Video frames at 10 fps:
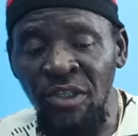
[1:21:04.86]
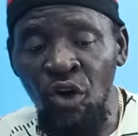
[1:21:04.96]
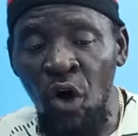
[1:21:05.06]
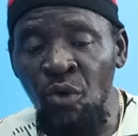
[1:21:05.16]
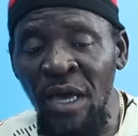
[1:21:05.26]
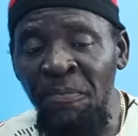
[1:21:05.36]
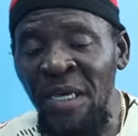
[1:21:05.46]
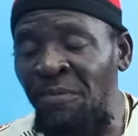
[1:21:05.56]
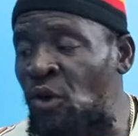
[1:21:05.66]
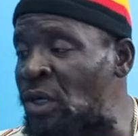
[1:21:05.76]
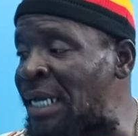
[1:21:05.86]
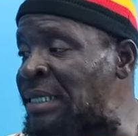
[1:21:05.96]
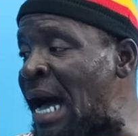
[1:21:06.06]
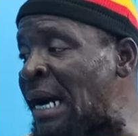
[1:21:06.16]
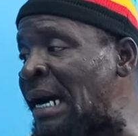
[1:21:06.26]
is no way people could
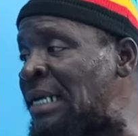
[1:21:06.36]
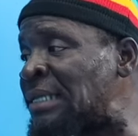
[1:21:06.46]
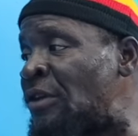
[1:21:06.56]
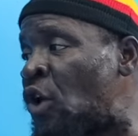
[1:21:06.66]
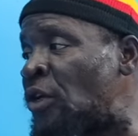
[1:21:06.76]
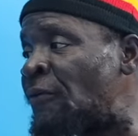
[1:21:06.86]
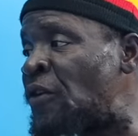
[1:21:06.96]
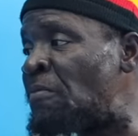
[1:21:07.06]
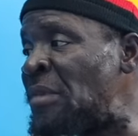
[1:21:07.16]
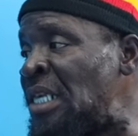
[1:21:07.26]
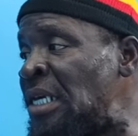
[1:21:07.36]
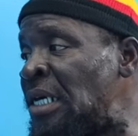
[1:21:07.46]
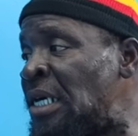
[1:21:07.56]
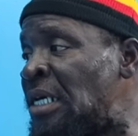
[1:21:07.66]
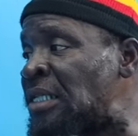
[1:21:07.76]
attack and say nothing to me,
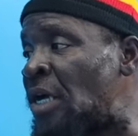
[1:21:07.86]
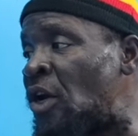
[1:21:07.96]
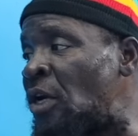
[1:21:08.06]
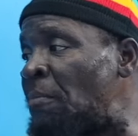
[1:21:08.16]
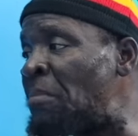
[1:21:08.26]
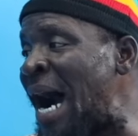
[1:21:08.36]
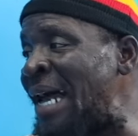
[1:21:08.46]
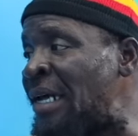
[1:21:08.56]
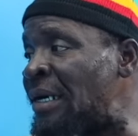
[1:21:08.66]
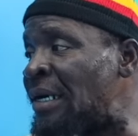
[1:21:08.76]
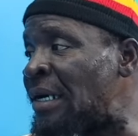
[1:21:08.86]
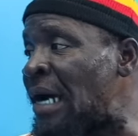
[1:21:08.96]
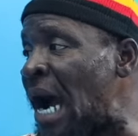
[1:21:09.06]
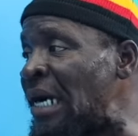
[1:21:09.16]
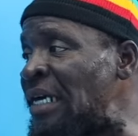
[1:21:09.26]
say nothing bad.
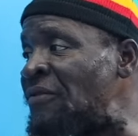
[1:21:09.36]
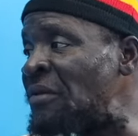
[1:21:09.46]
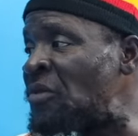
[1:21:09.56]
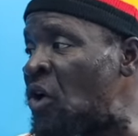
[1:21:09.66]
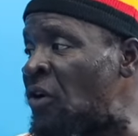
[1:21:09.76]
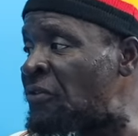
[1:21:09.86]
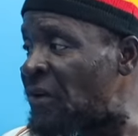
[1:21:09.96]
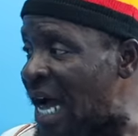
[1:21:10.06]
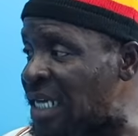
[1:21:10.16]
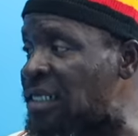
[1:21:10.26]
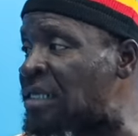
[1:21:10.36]
I give him no fight.